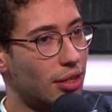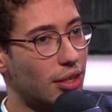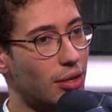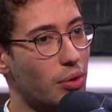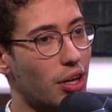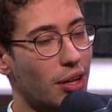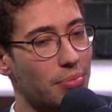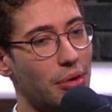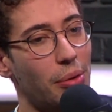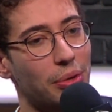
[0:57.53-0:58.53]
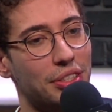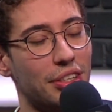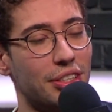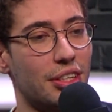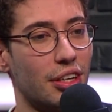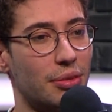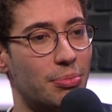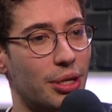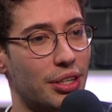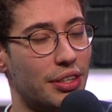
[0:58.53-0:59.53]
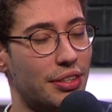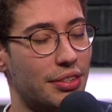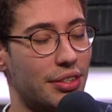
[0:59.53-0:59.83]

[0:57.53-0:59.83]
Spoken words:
Well, maybe we still suck, but